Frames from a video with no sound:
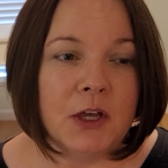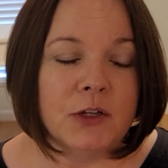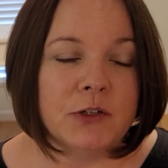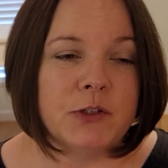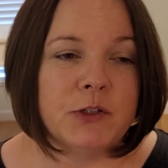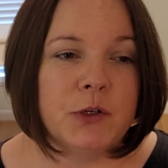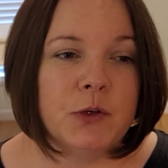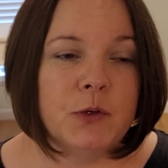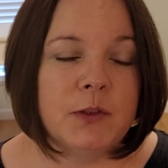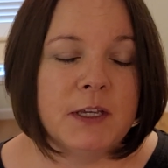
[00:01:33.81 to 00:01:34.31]

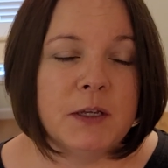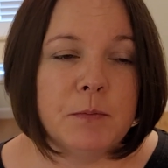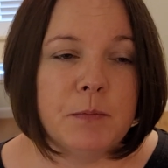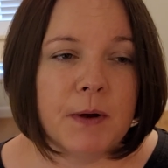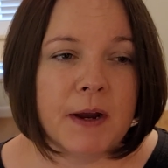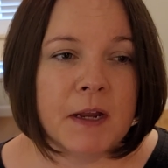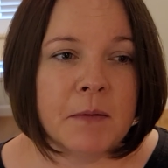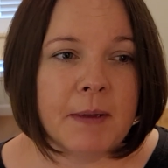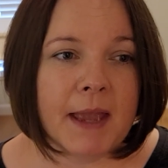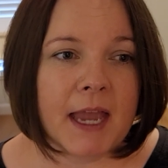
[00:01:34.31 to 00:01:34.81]
to the
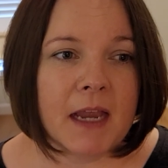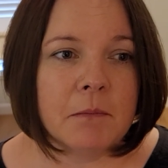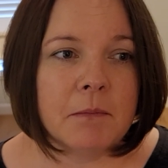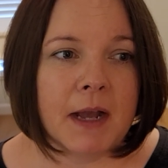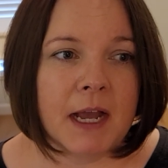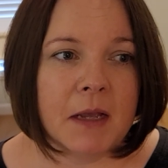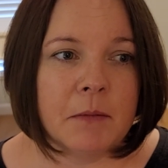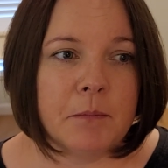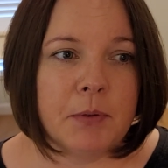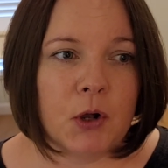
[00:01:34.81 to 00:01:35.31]
Bring Back
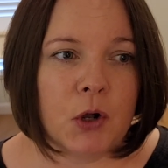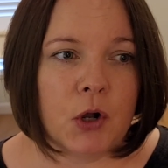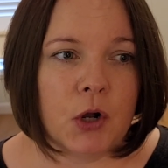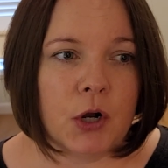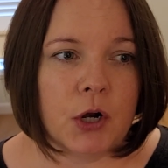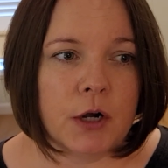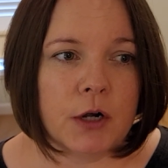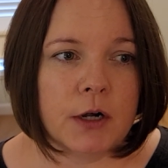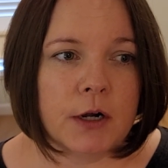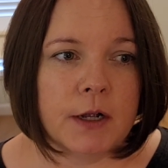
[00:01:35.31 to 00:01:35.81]
My
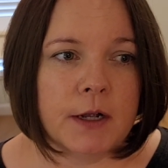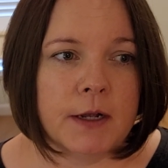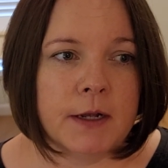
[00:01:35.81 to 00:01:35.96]
Bar